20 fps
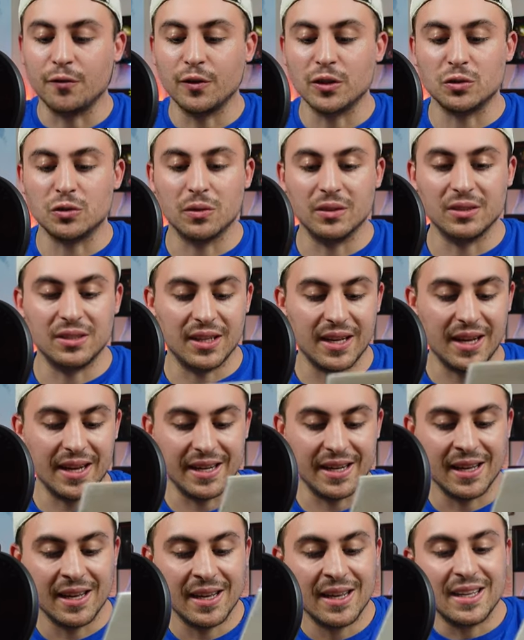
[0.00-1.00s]
but the first one
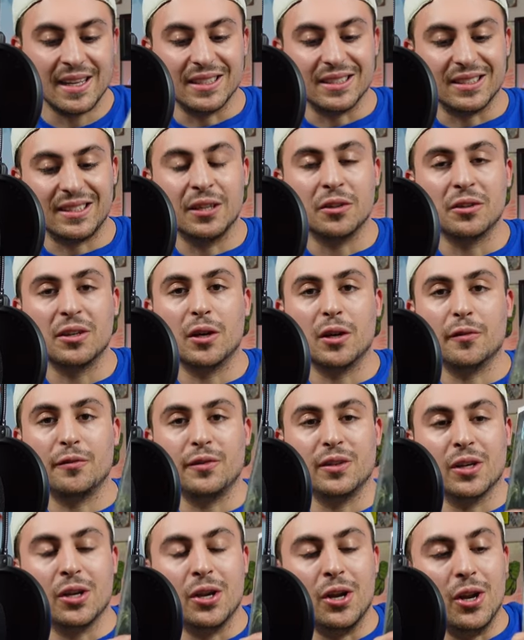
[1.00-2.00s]
today is
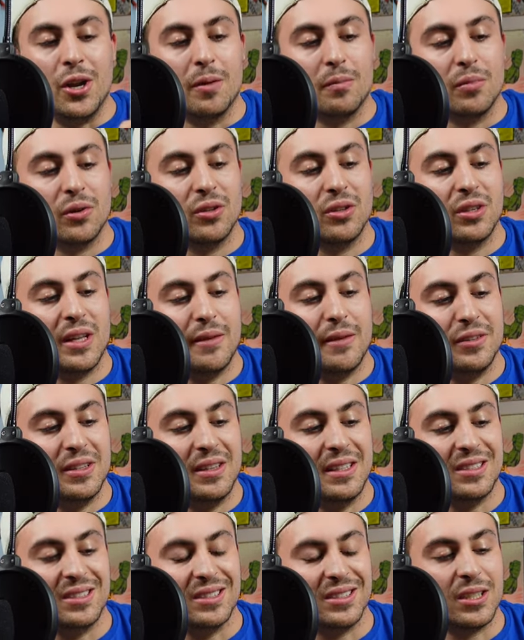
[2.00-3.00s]
Killadelphia number
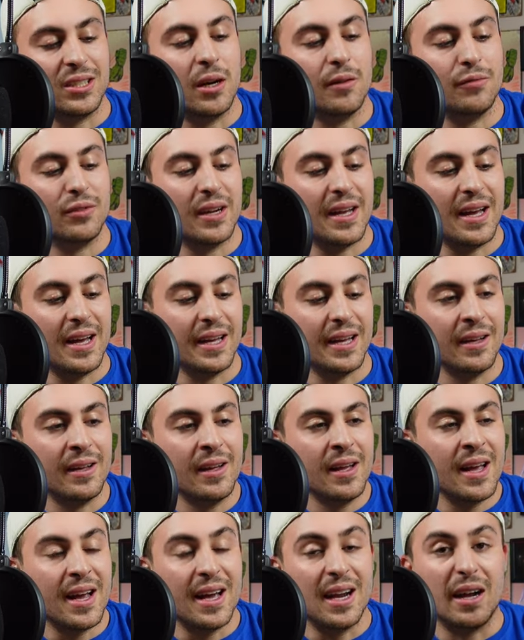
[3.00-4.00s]
11. This is cover
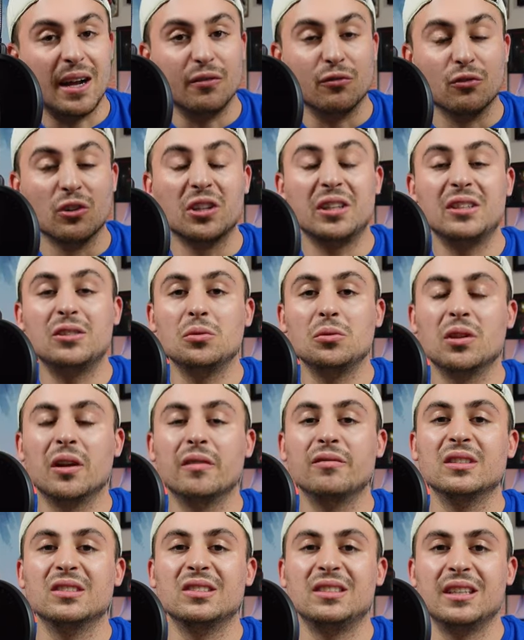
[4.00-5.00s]
A, and I really
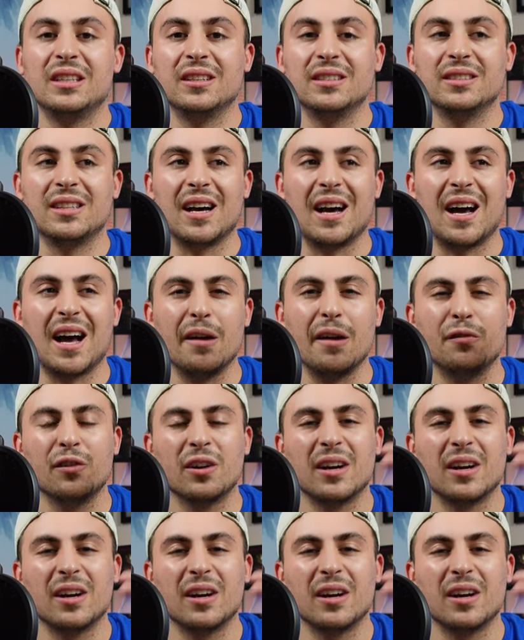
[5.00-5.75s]
do love this series.